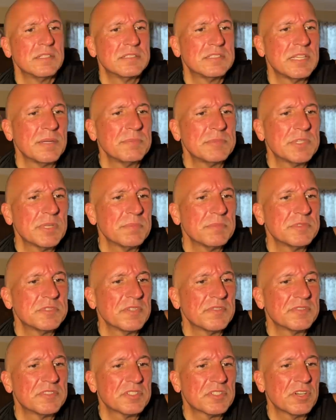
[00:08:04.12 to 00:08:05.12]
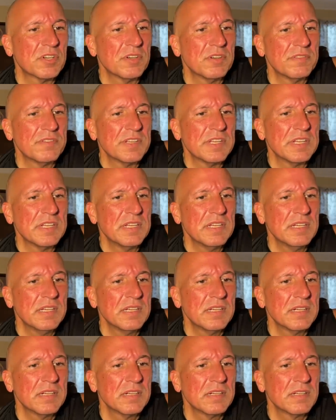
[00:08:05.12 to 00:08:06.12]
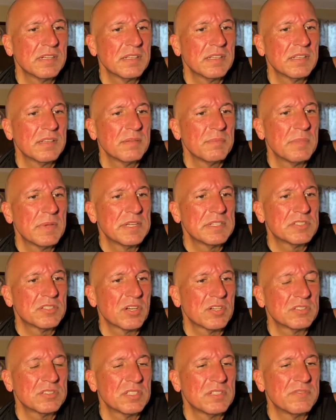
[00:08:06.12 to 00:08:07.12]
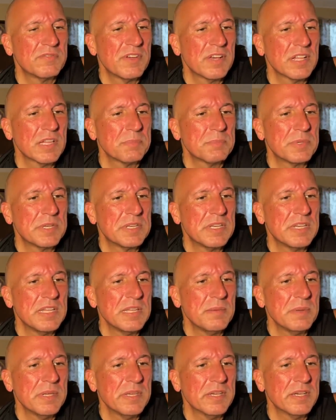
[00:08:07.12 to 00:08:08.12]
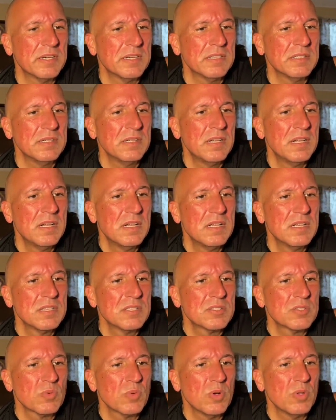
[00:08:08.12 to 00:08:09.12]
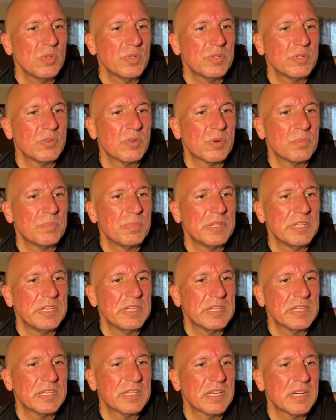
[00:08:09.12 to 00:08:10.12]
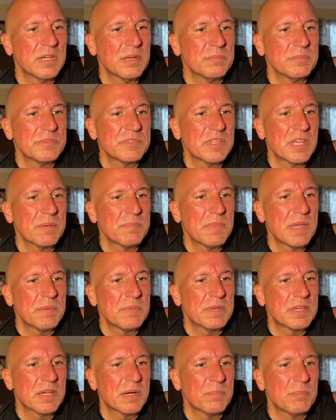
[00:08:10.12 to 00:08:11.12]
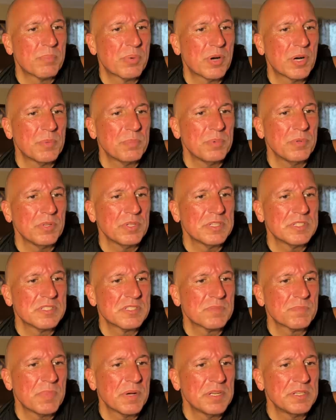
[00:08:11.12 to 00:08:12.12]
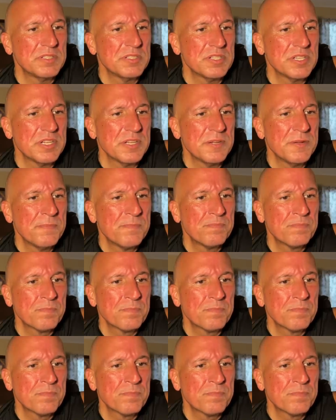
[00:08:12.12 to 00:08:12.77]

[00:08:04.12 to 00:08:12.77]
Symptoms of scurvy may start to develop anemia, swollen or bleeding gums that may become purple and spongy,